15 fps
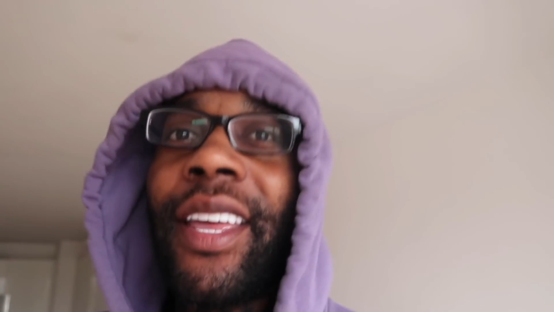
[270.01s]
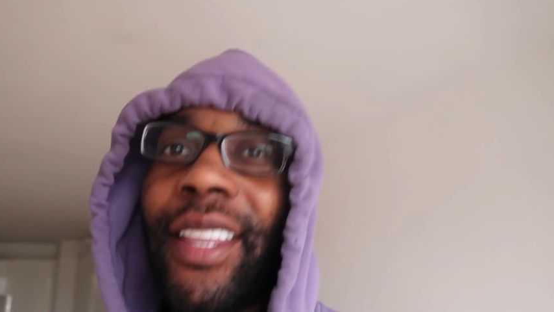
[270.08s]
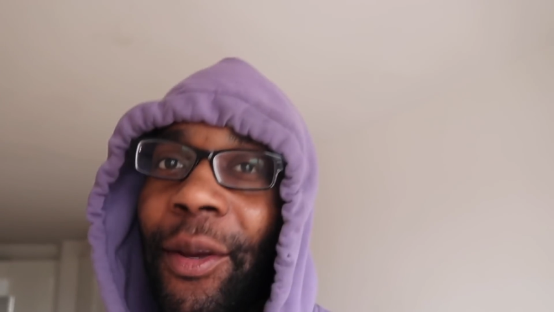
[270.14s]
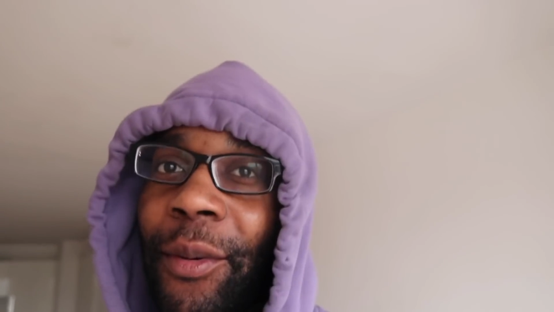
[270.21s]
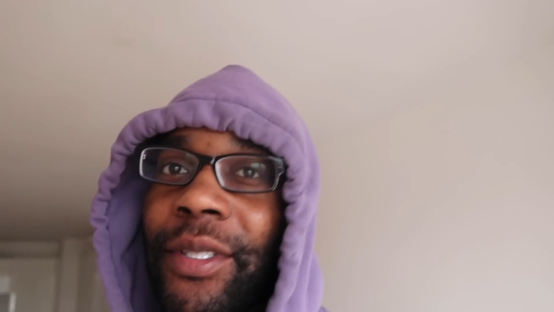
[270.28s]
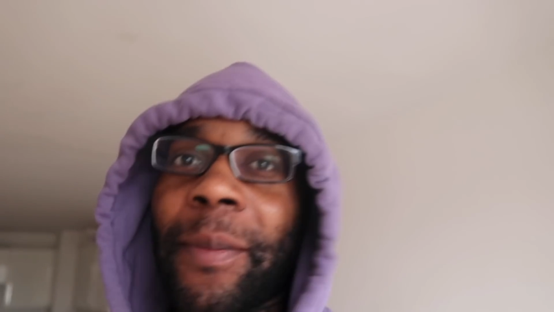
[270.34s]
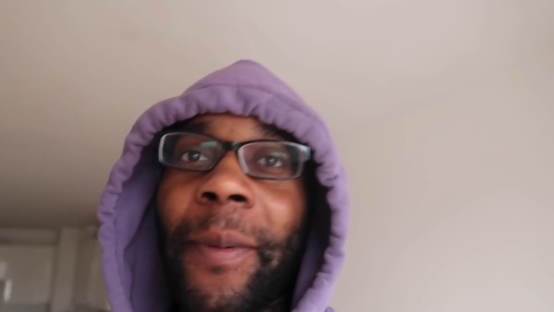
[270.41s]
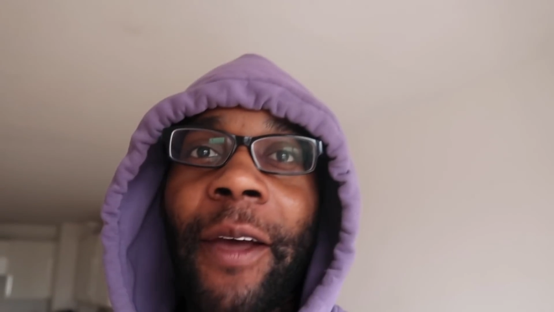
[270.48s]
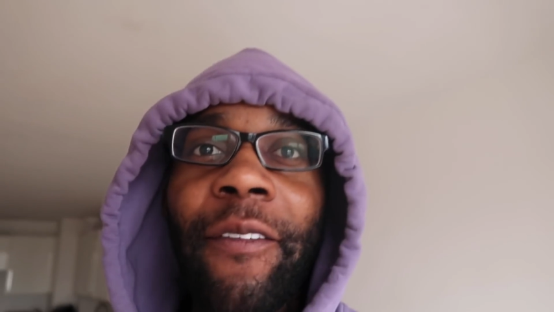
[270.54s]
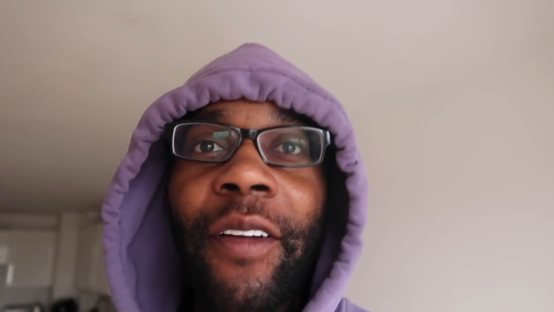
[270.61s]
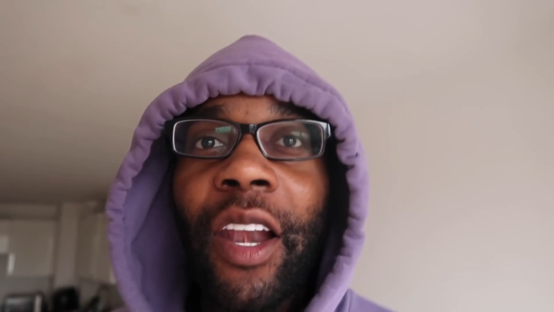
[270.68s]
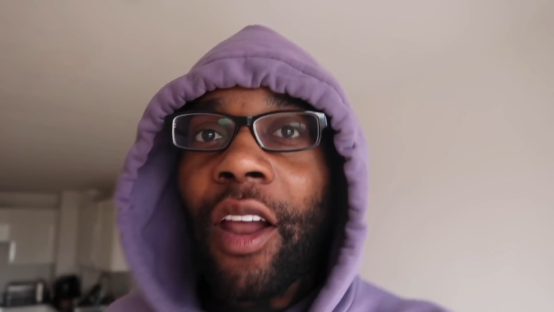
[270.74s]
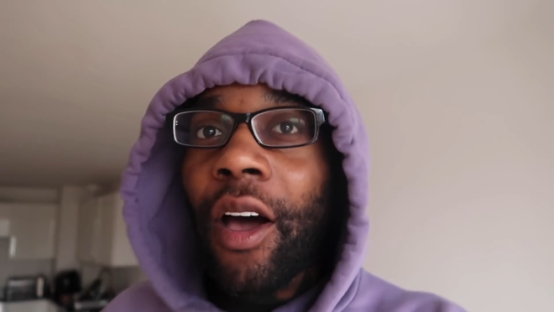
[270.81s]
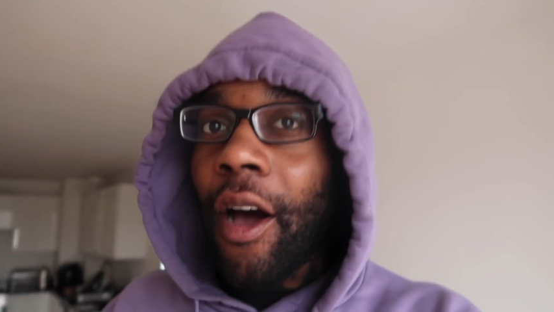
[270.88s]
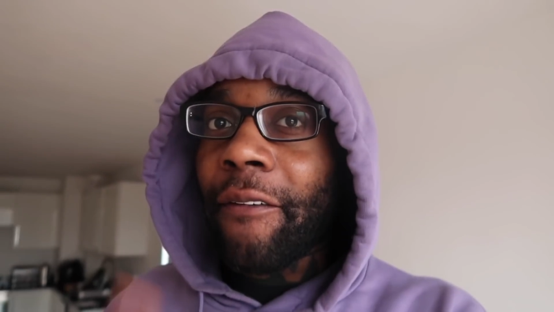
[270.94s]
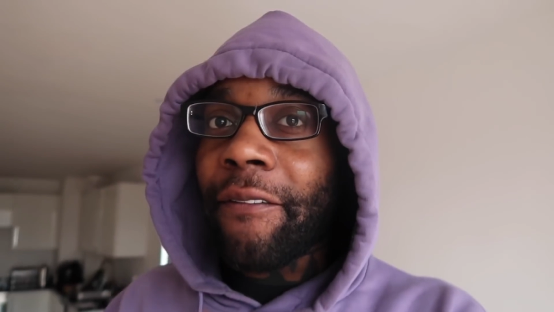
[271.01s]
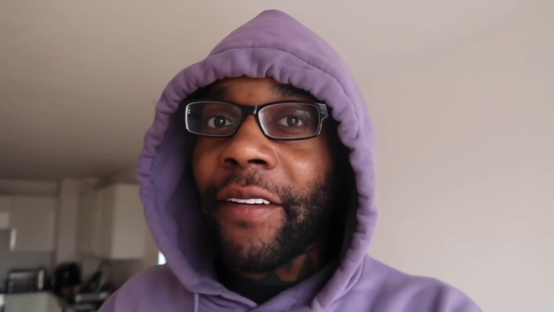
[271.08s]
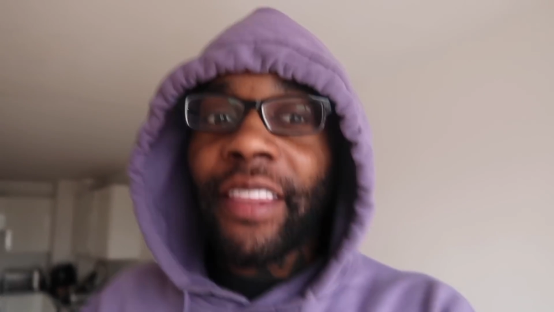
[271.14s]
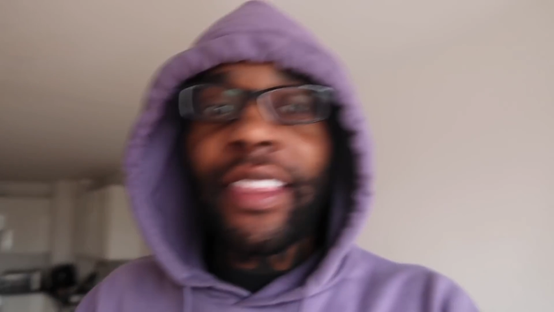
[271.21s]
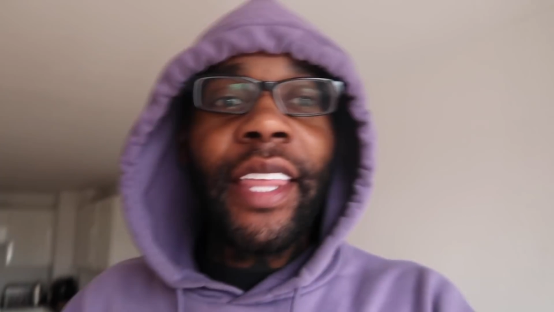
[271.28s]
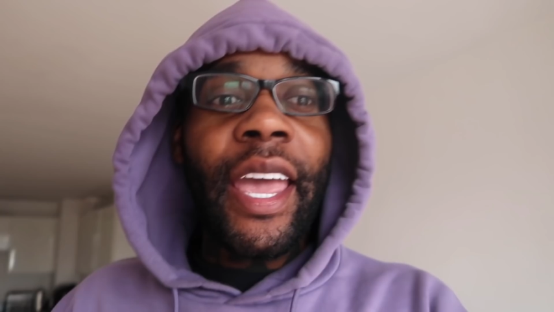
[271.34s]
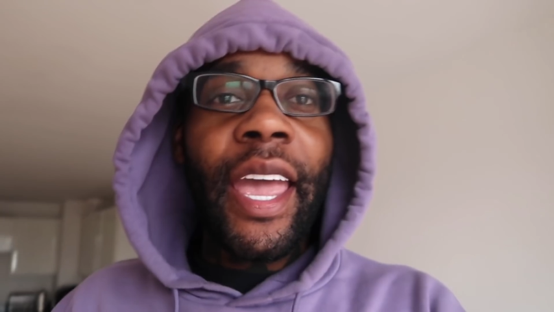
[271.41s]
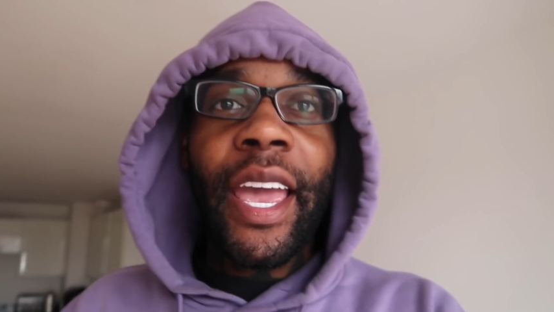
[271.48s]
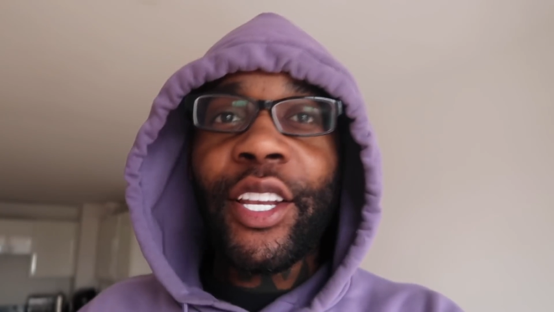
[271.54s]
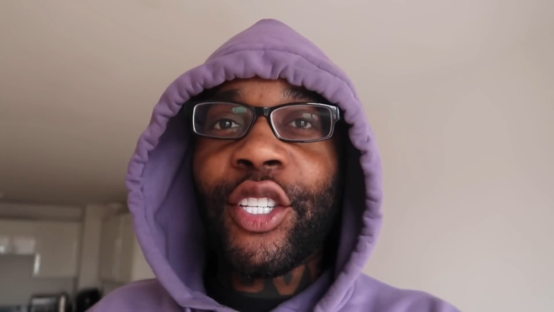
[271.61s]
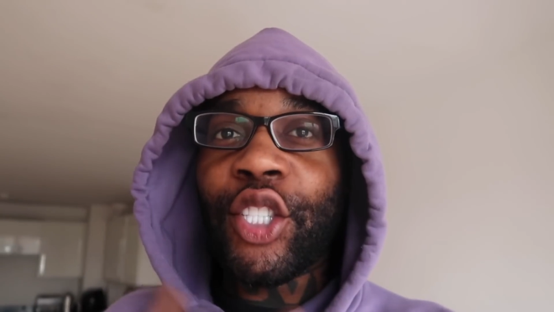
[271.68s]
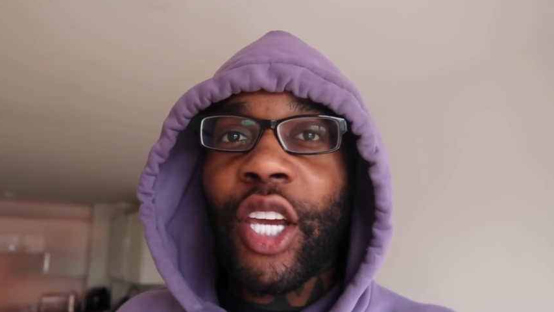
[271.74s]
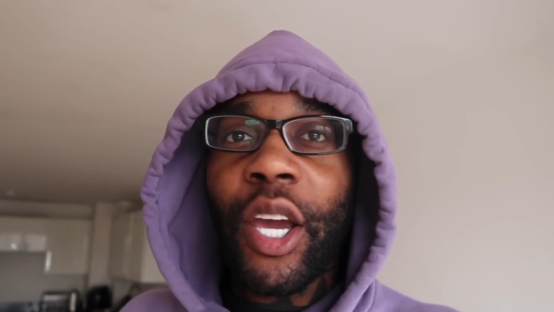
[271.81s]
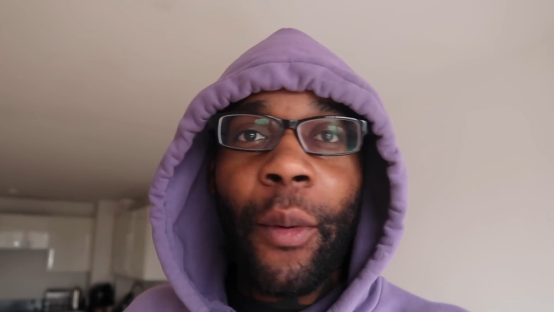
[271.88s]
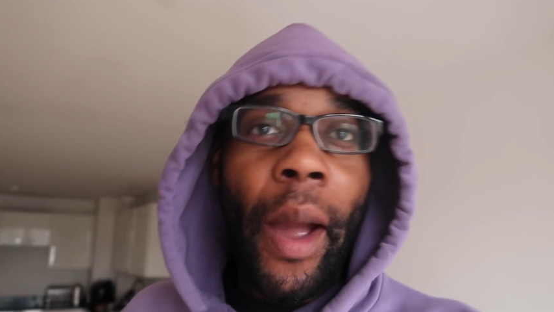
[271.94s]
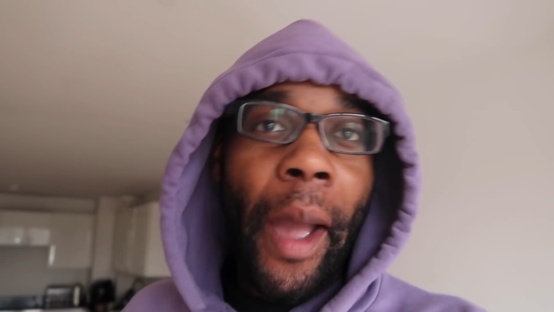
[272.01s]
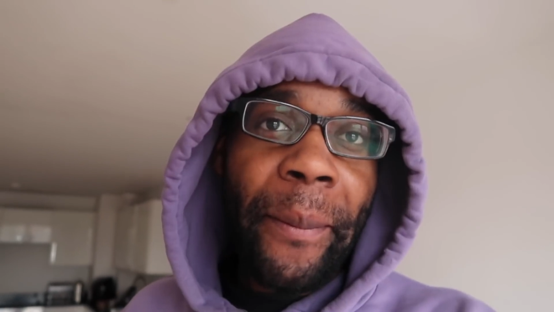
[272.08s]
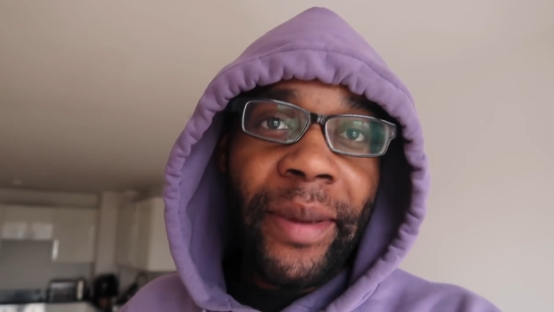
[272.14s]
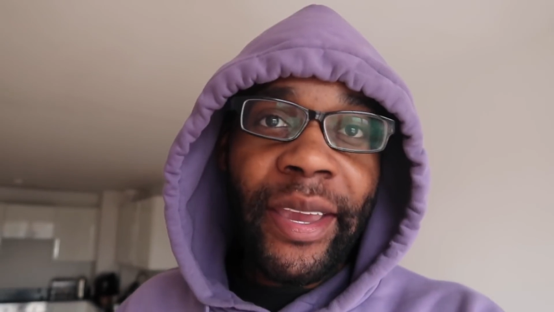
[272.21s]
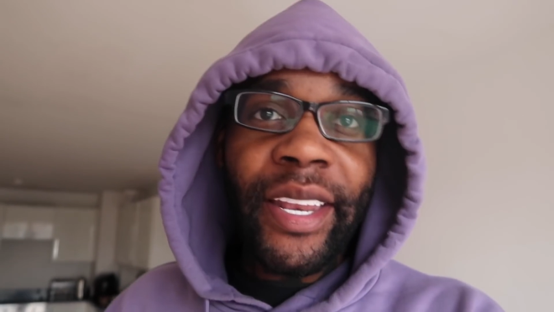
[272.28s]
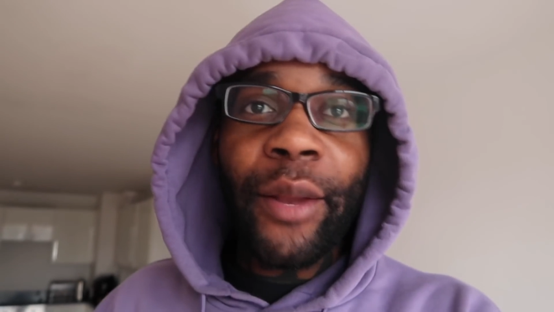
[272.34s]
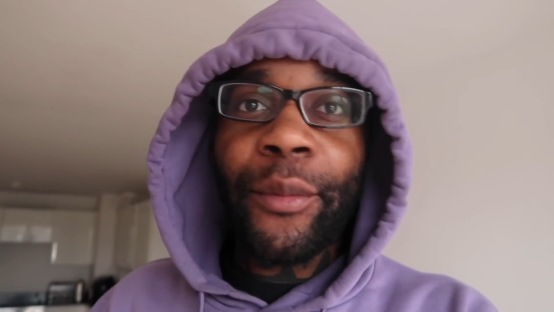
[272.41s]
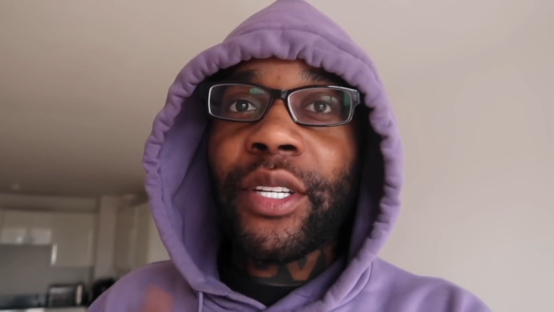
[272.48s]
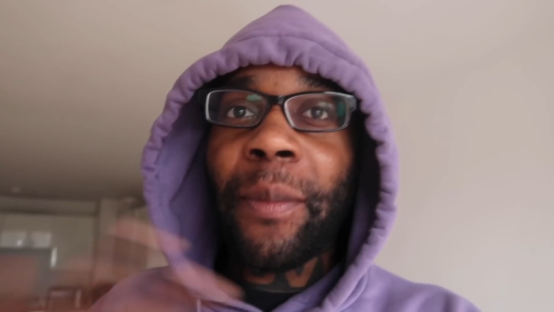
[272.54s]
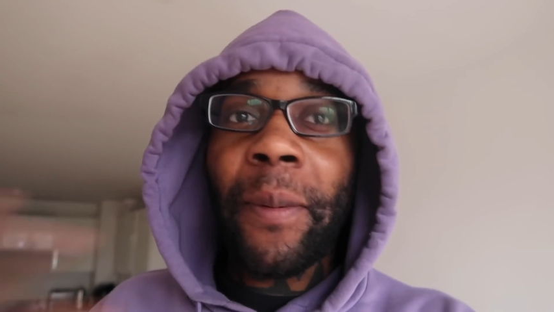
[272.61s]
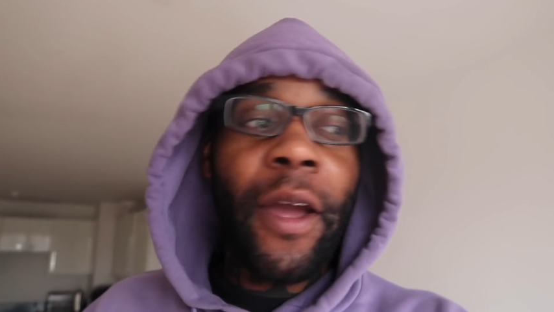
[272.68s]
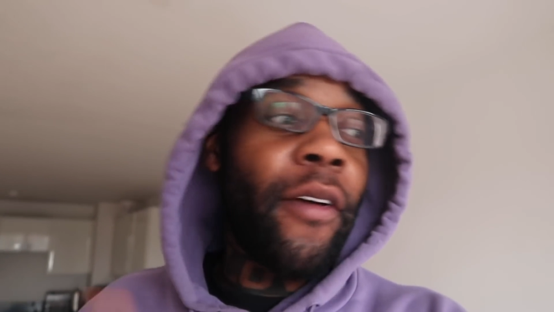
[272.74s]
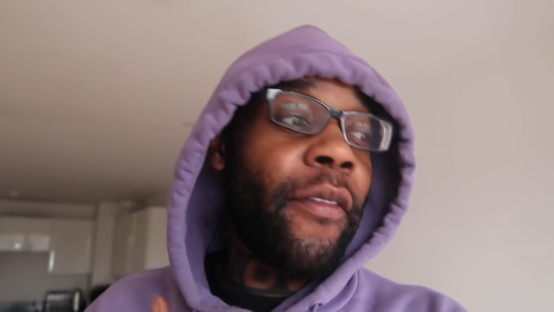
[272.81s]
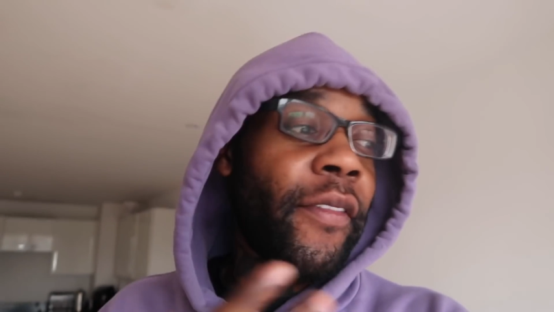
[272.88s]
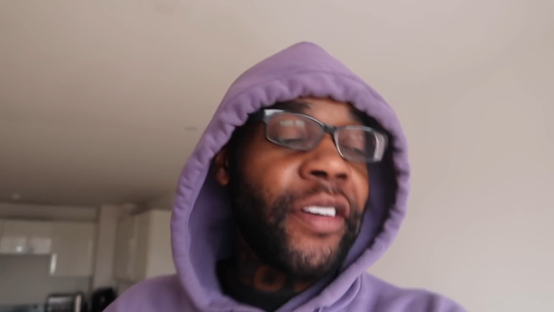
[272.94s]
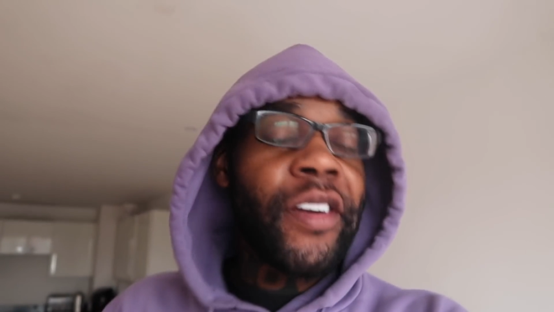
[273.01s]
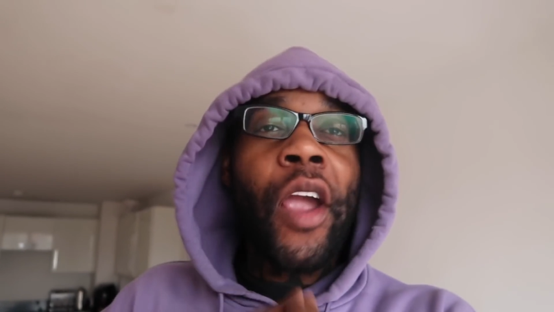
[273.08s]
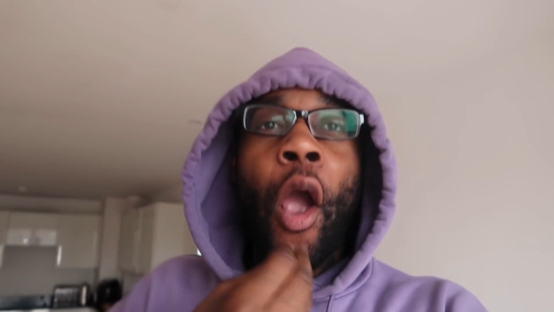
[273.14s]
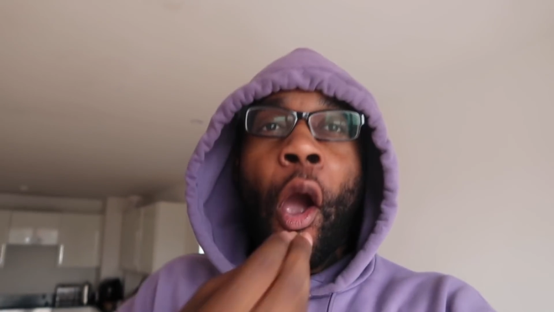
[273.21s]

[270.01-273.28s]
there was a bit of a laugh in there. Do you get what I mean? There was a bit of